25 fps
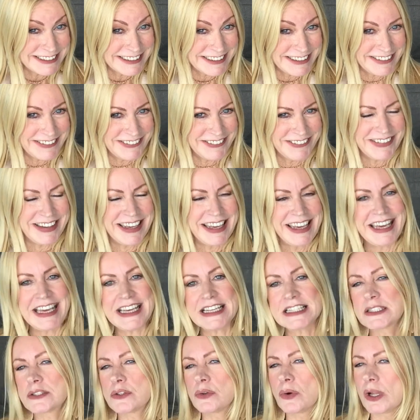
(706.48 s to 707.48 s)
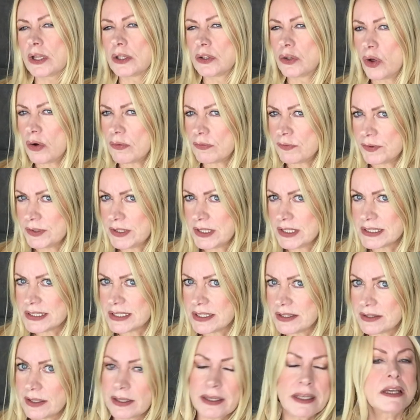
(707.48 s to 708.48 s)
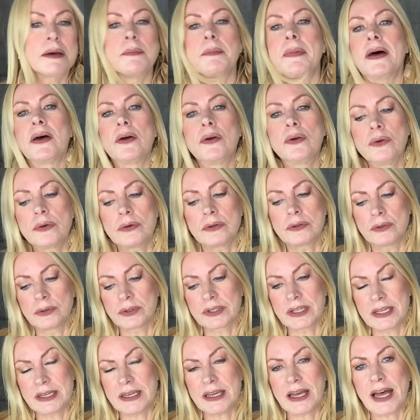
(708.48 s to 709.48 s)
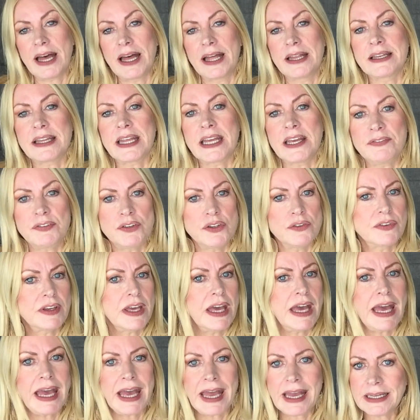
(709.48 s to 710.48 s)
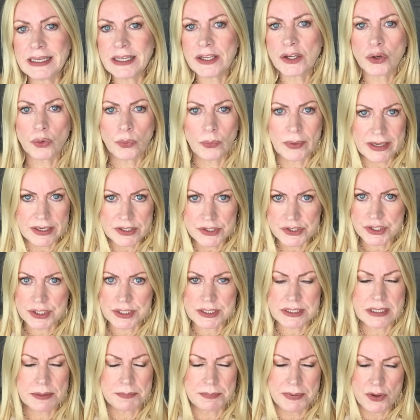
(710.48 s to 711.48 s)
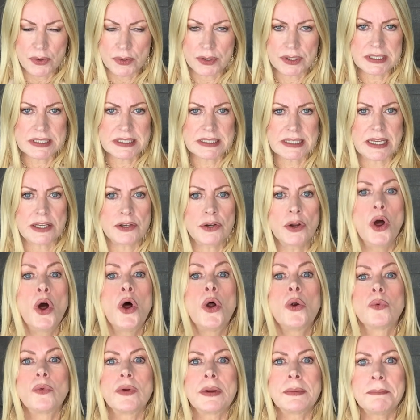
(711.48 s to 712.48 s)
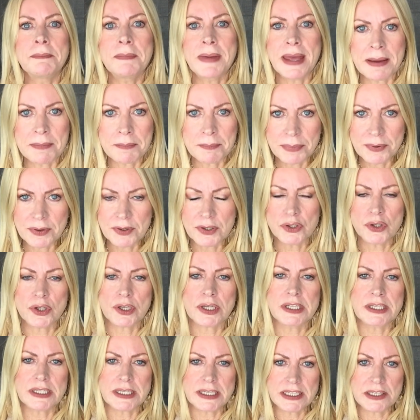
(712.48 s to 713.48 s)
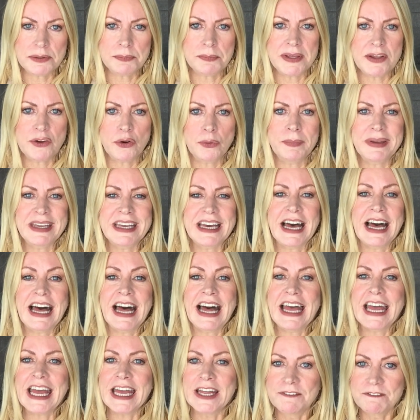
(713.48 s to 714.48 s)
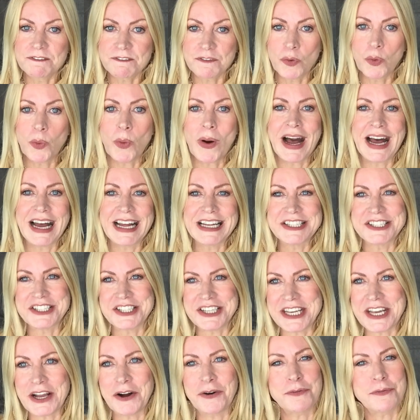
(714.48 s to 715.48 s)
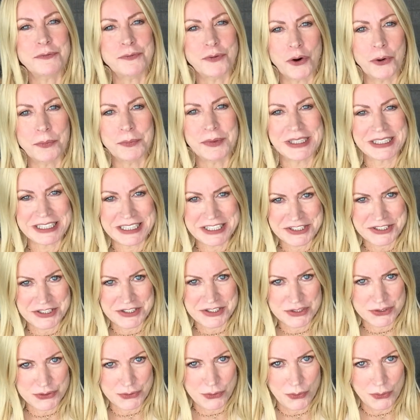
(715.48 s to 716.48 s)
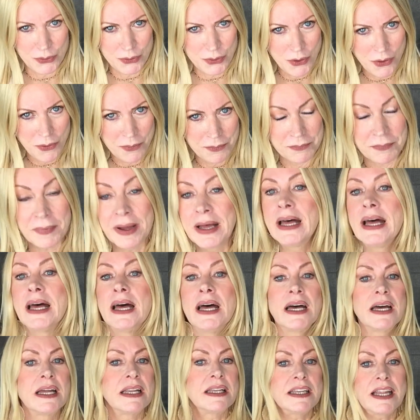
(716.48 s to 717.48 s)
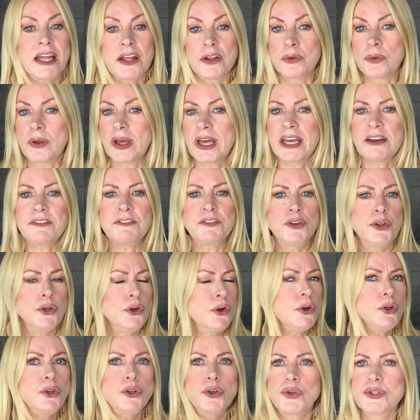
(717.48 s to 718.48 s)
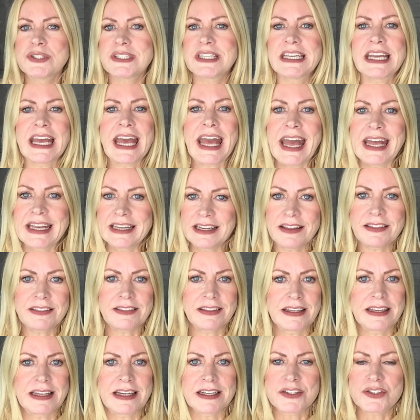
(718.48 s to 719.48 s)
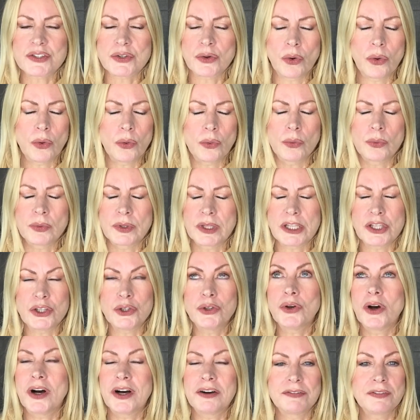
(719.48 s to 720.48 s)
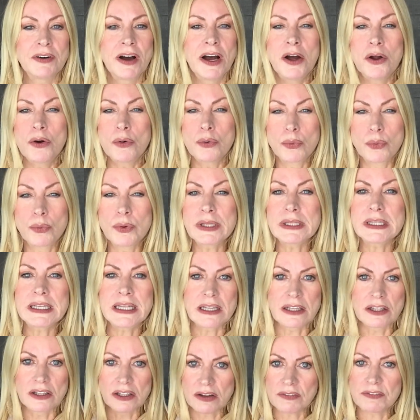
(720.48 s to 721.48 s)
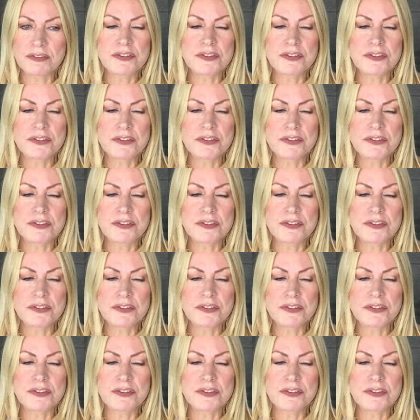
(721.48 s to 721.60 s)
Okay, so a lot for you to think about, okay? And if you've got any questions about your skin, remember you can email me at info@jlformulations.com. Now, if you're using anything at all that you have really loved